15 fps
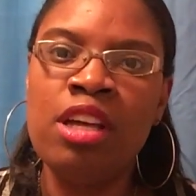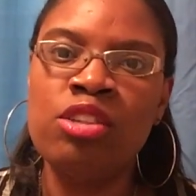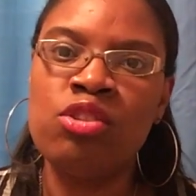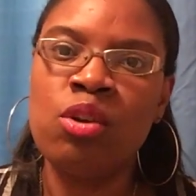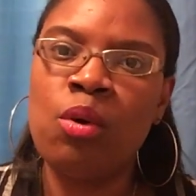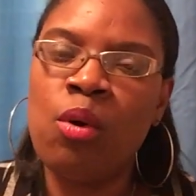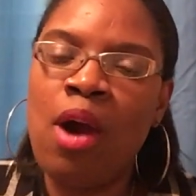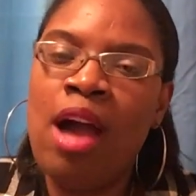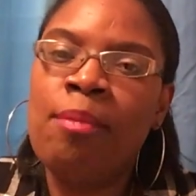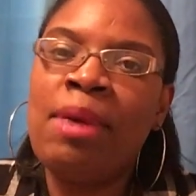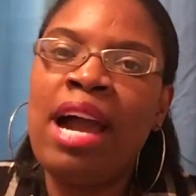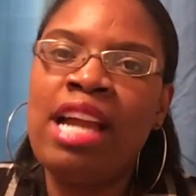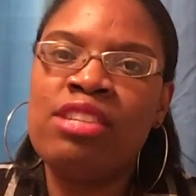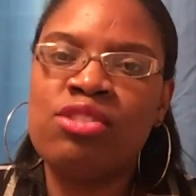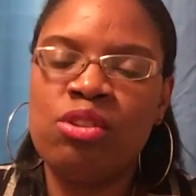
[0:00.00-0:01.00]
So I'm a
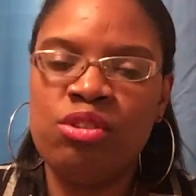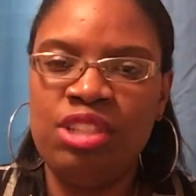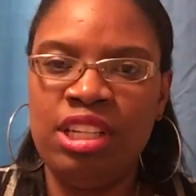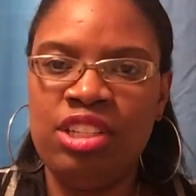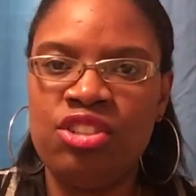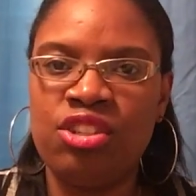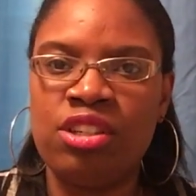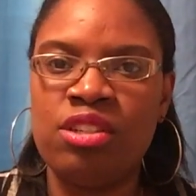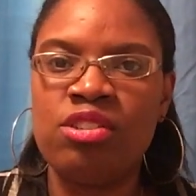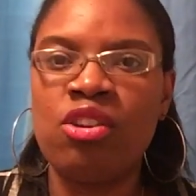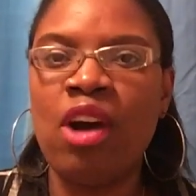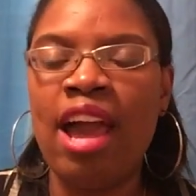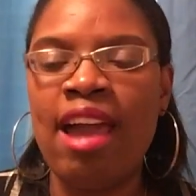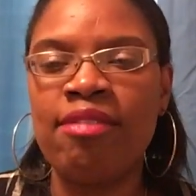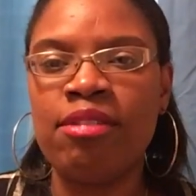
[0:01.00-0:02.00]
high school teacher, so
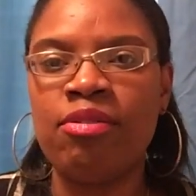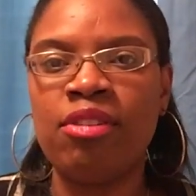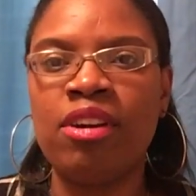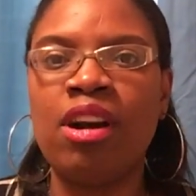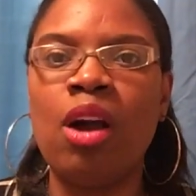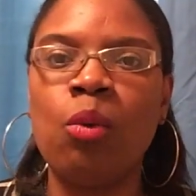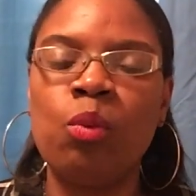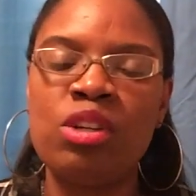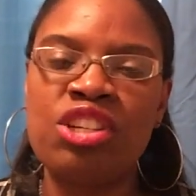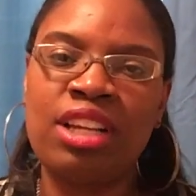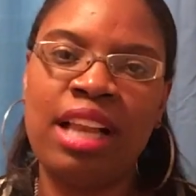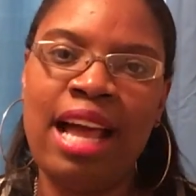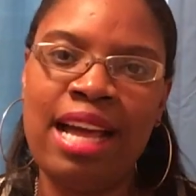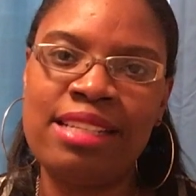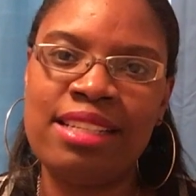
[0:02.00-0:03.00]
I have to figure out which
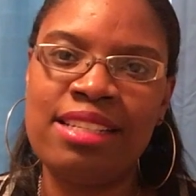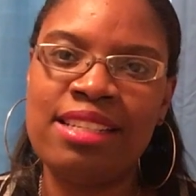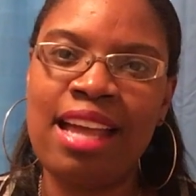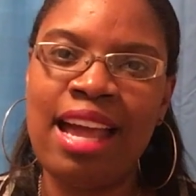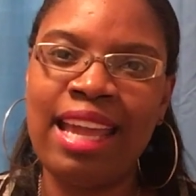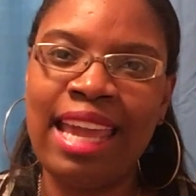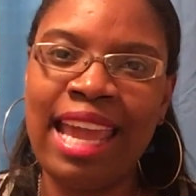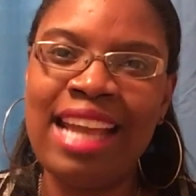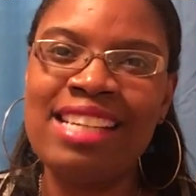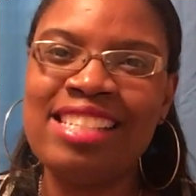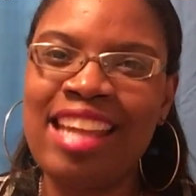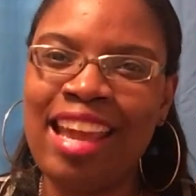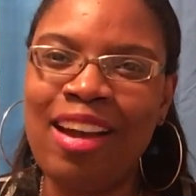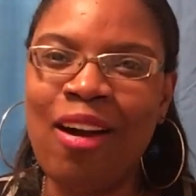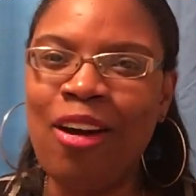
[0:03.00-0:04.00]
classes. I can't
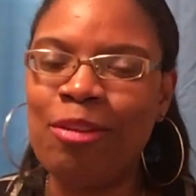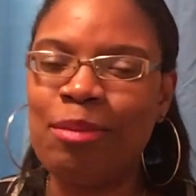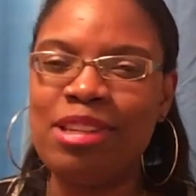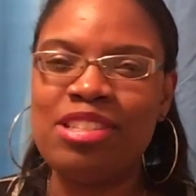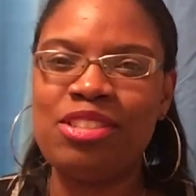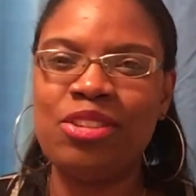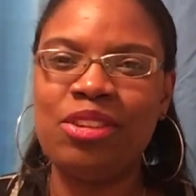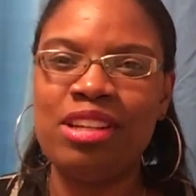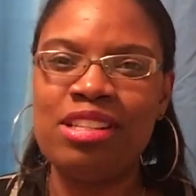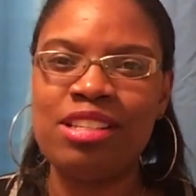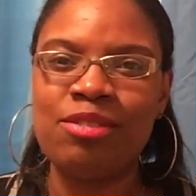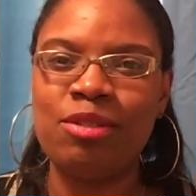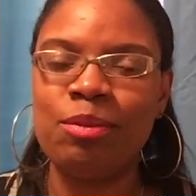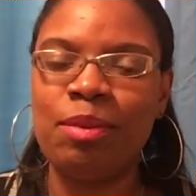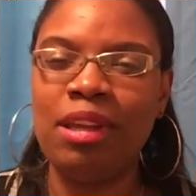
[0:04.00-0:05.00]
take all my
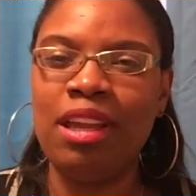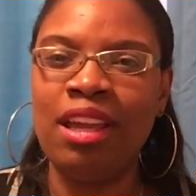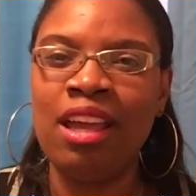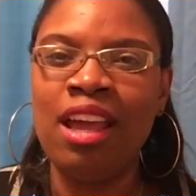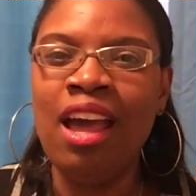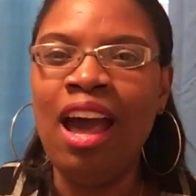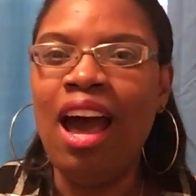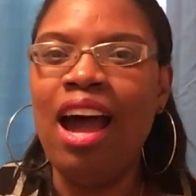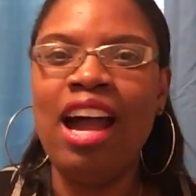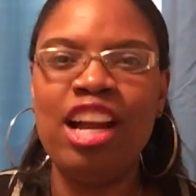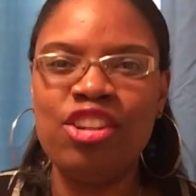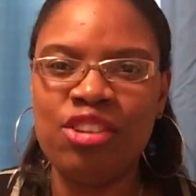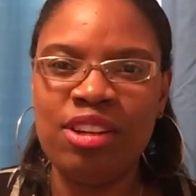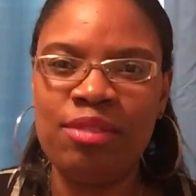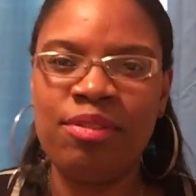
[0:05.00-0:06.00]
students, it would be
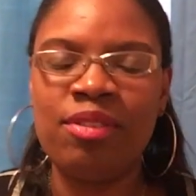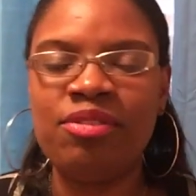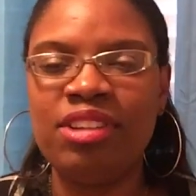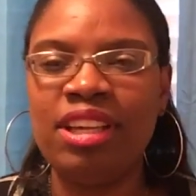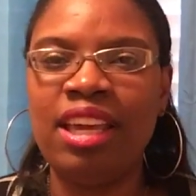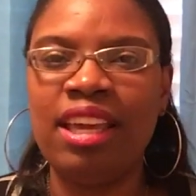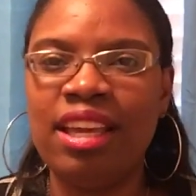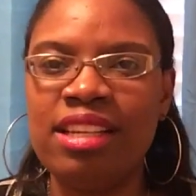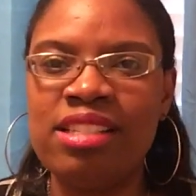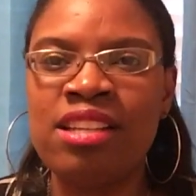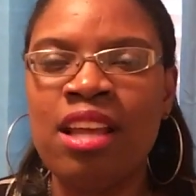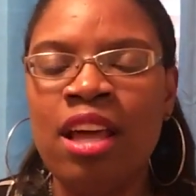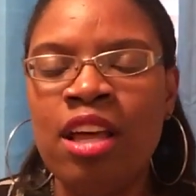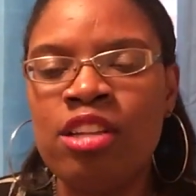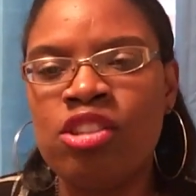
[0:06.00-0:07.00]
150 kids.
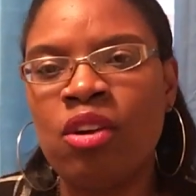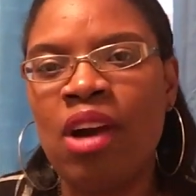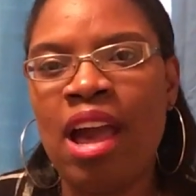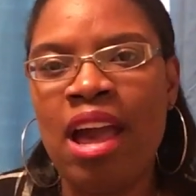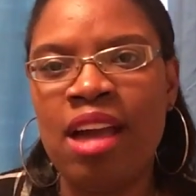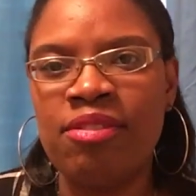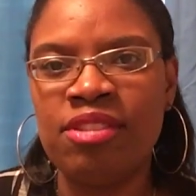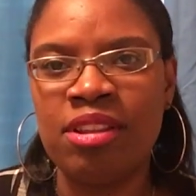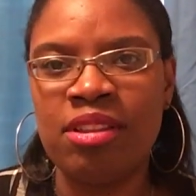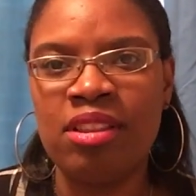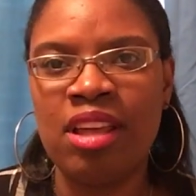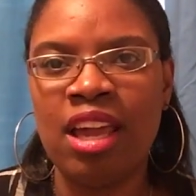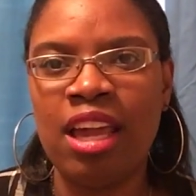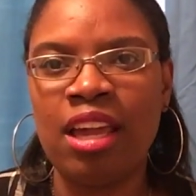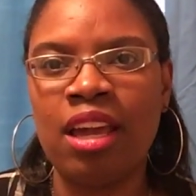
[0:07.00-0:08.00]
So I have to
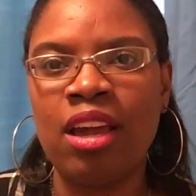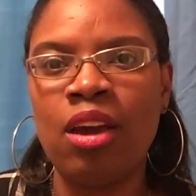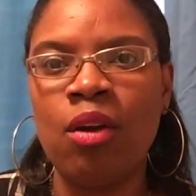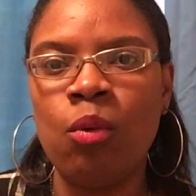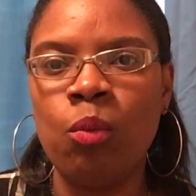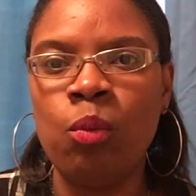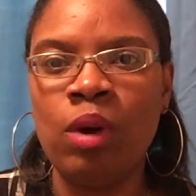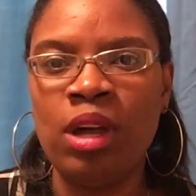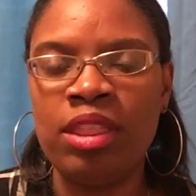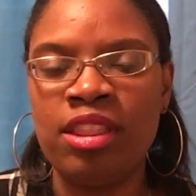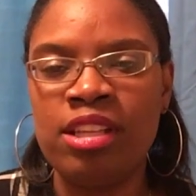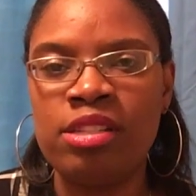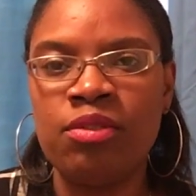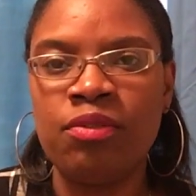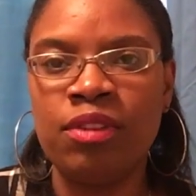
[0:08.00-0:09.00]
think what
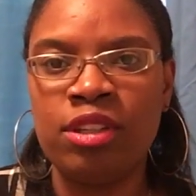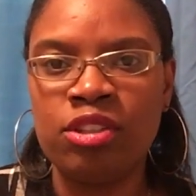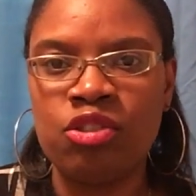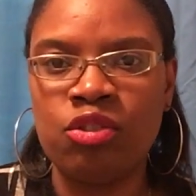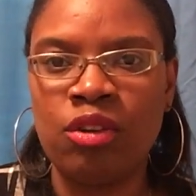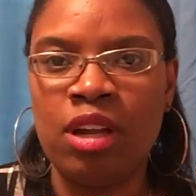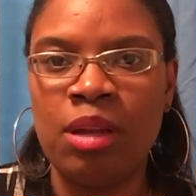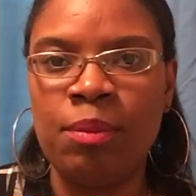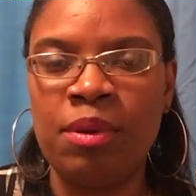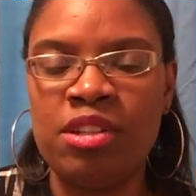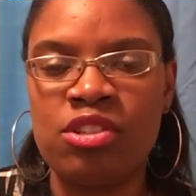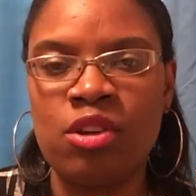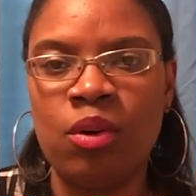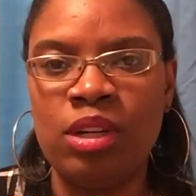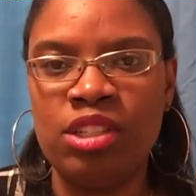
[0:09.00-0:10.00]
this field trip
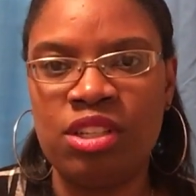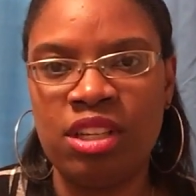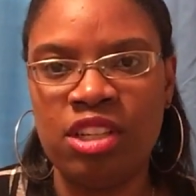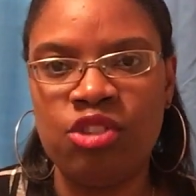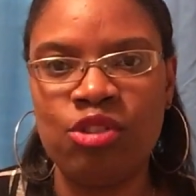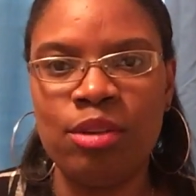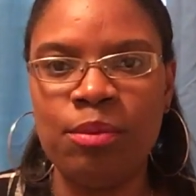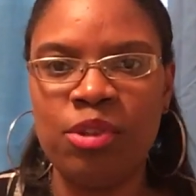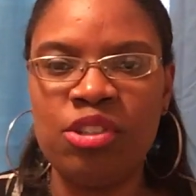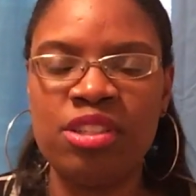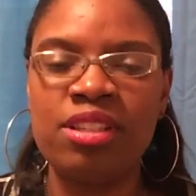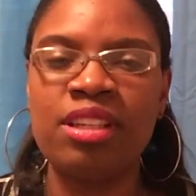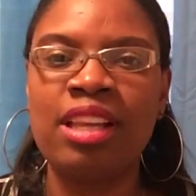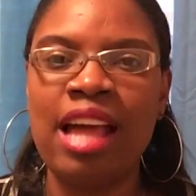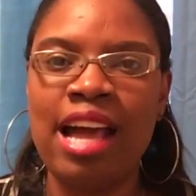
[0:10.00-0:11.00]
is going to contribute to
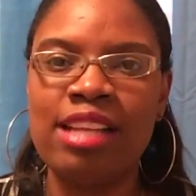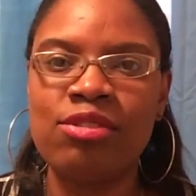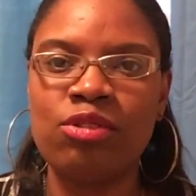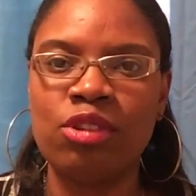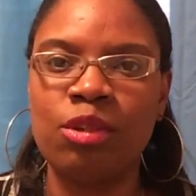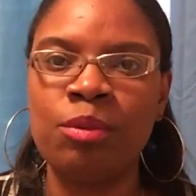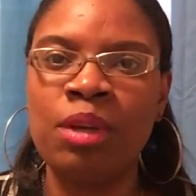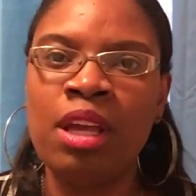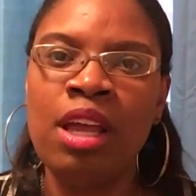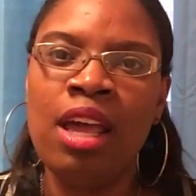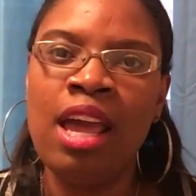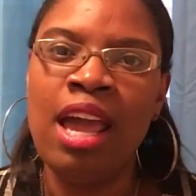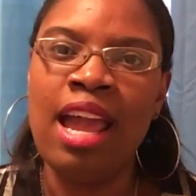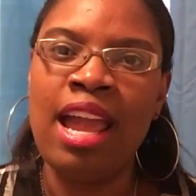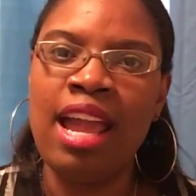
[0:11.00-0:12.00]
the classroom
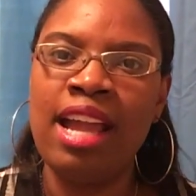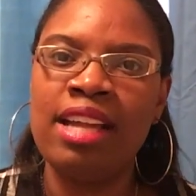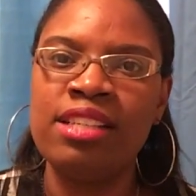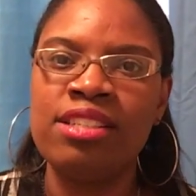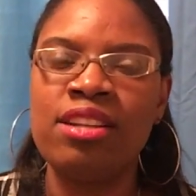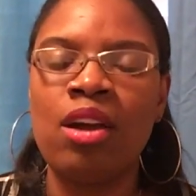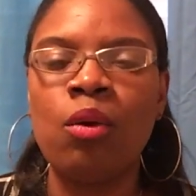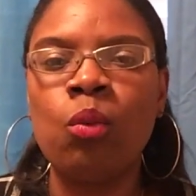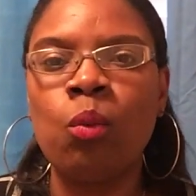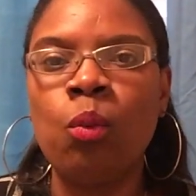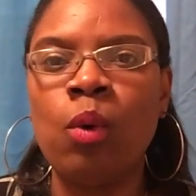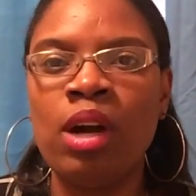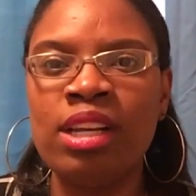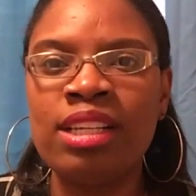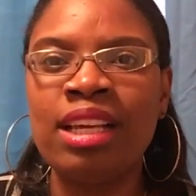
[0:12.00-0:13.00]
and
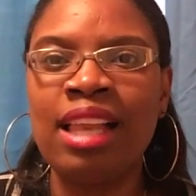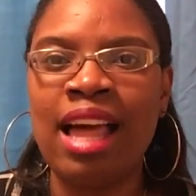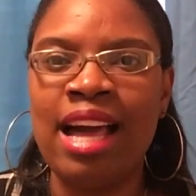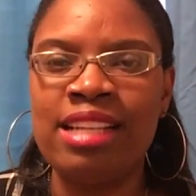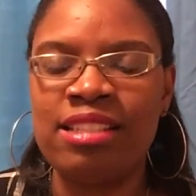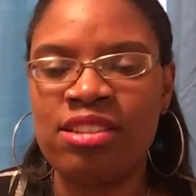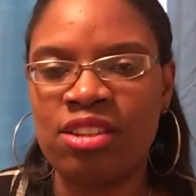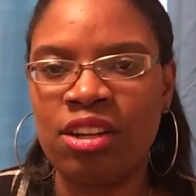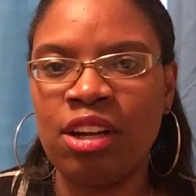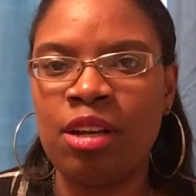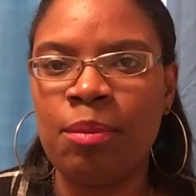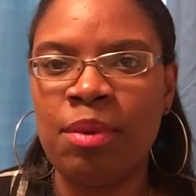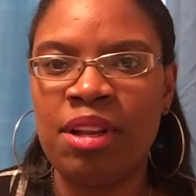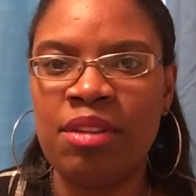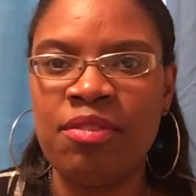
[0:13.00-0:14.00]
what classes are going
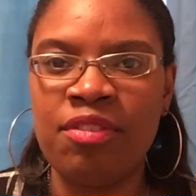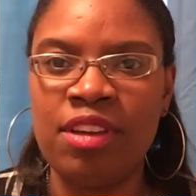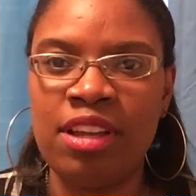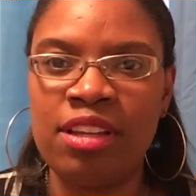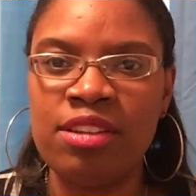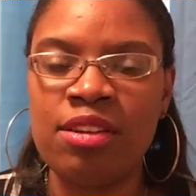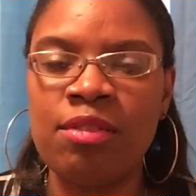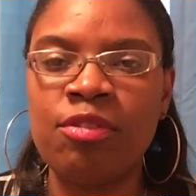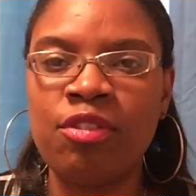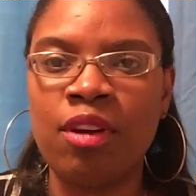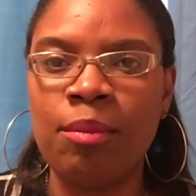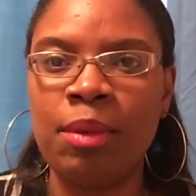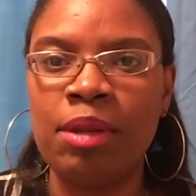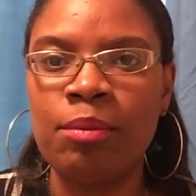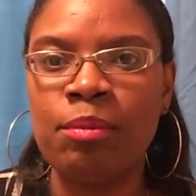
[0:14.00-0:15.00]
to benefit
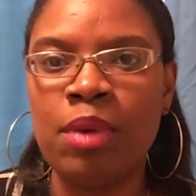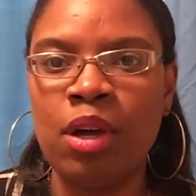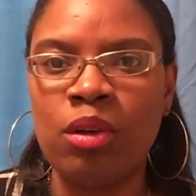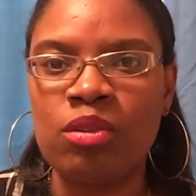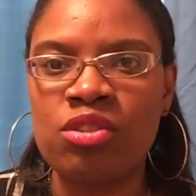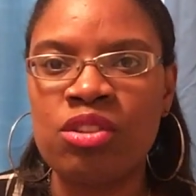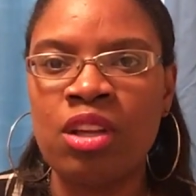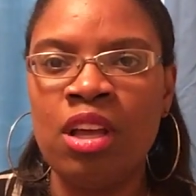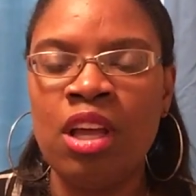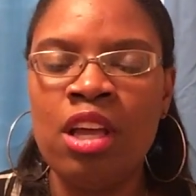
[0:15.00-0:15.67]
from it most.